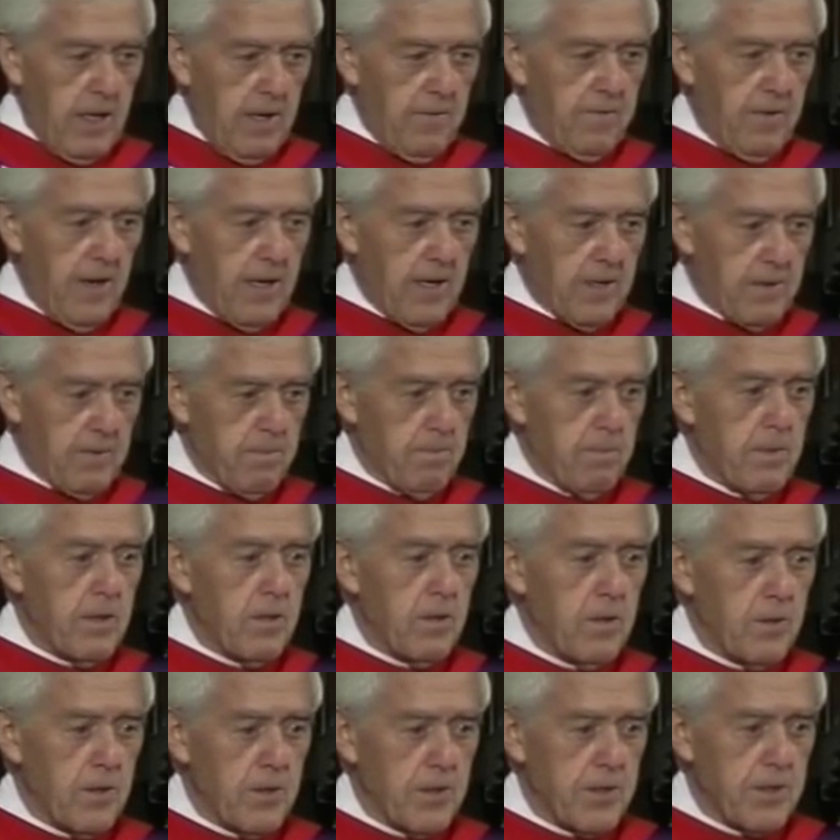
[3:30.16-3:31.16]
And I found
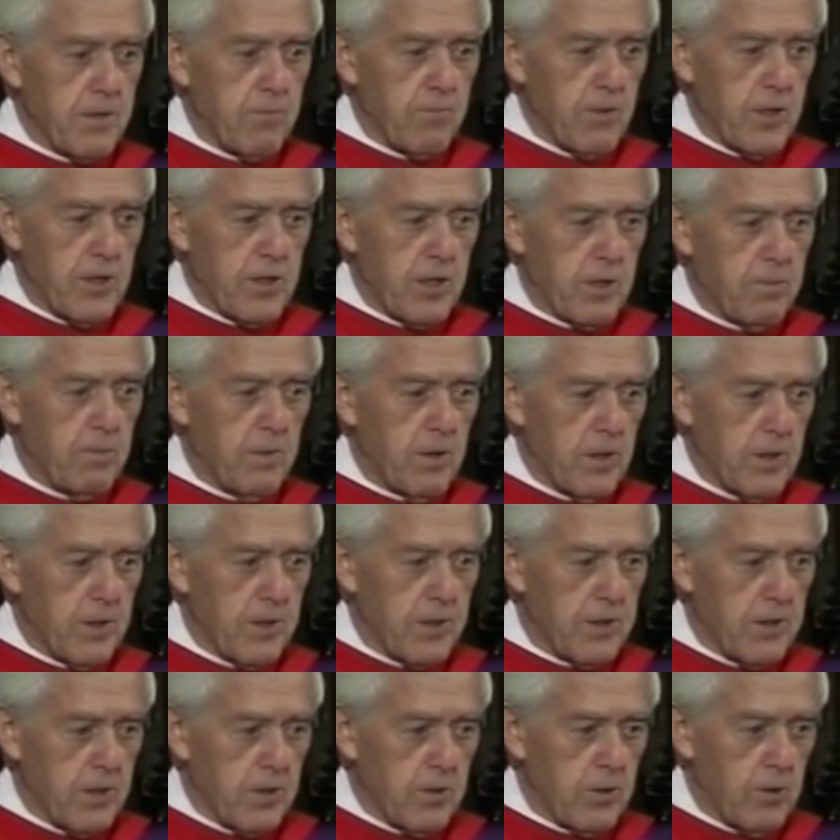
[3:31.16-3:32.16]
Richard
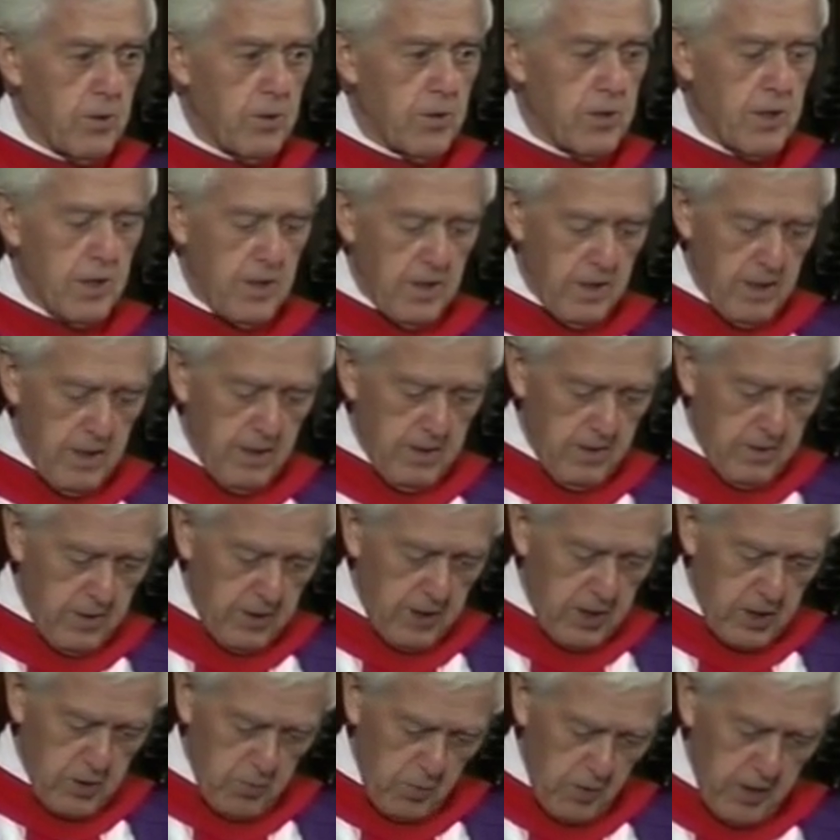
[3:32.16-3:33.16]
Mills, using
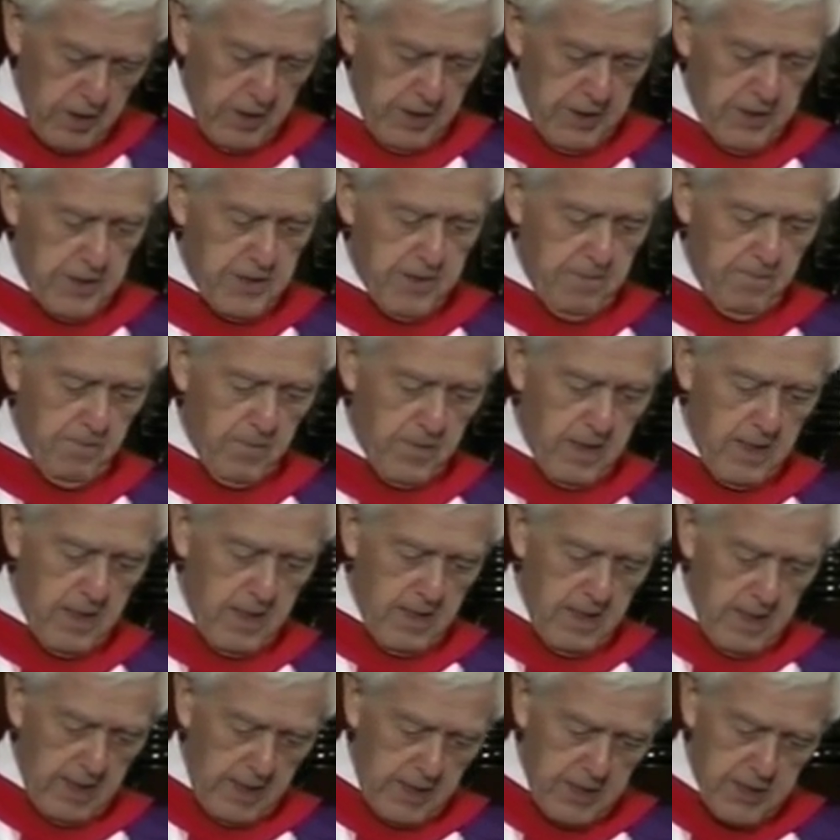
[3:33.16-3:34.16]
these words.
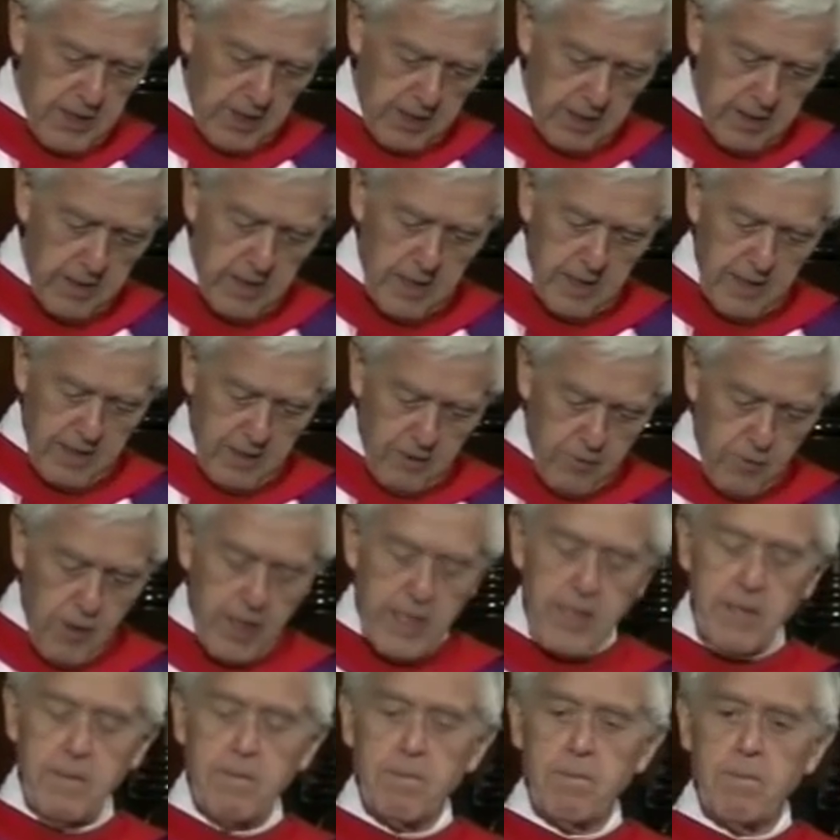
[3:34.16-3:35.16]
He said,
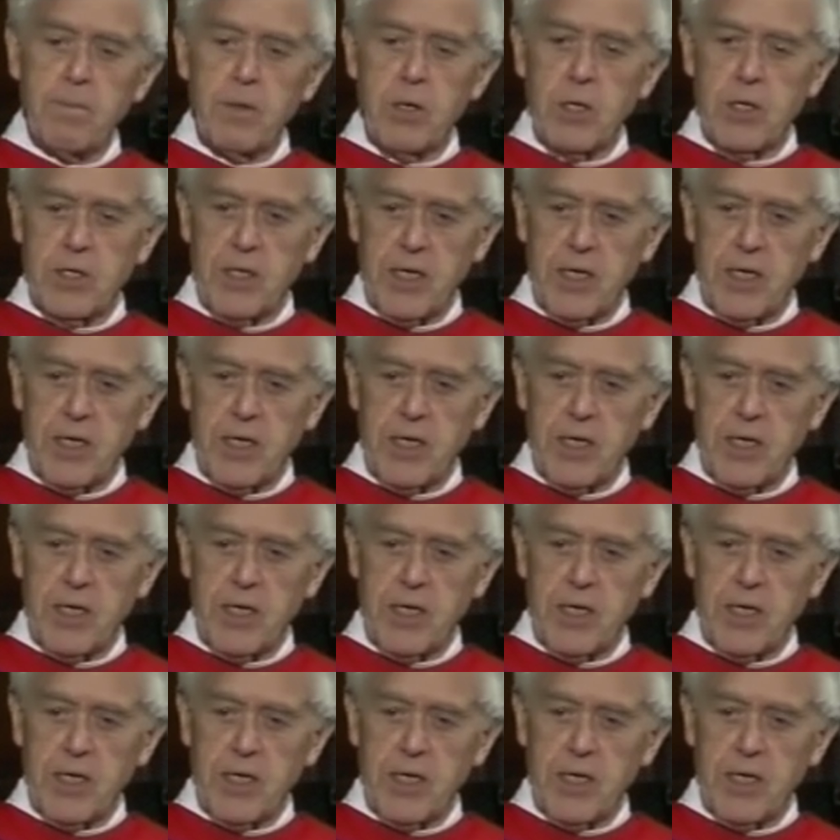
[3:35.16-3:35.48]
"Great